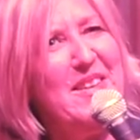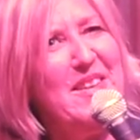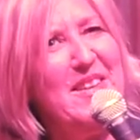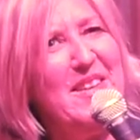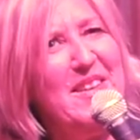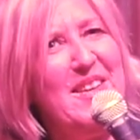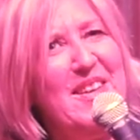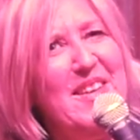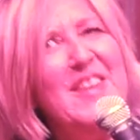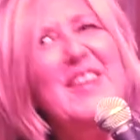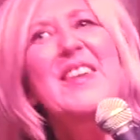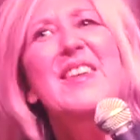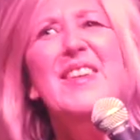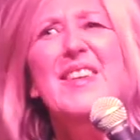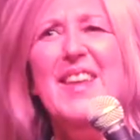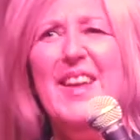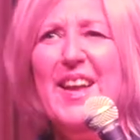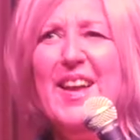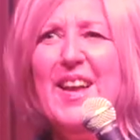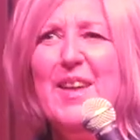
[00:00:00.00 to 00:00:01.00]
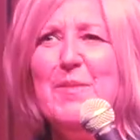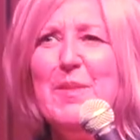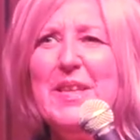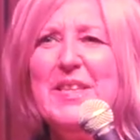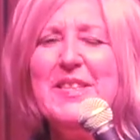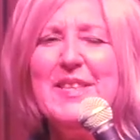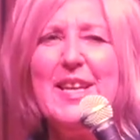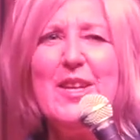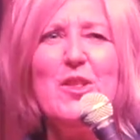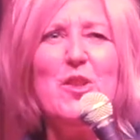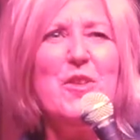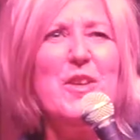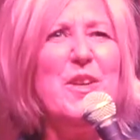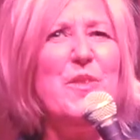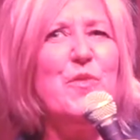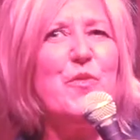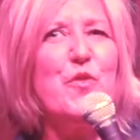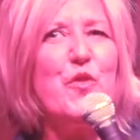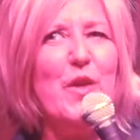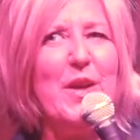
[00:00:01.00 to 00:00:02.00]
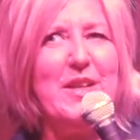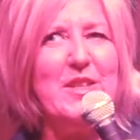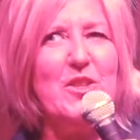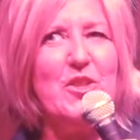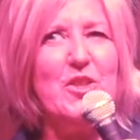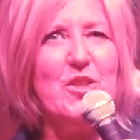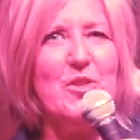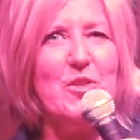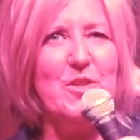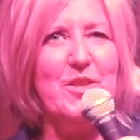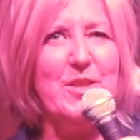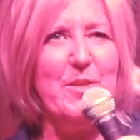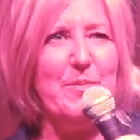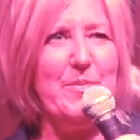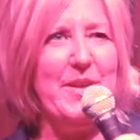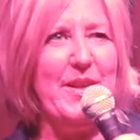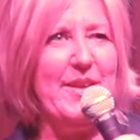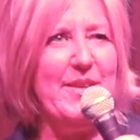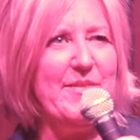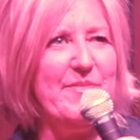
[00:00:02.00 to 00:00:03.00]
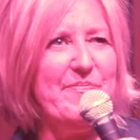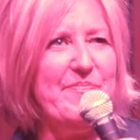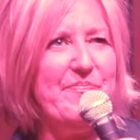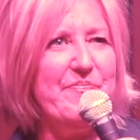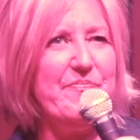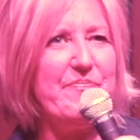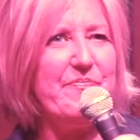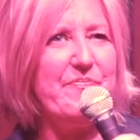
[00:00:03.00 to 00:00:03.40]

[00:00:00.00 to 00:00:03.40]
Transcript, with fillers: Yeah, it's like learning French or something.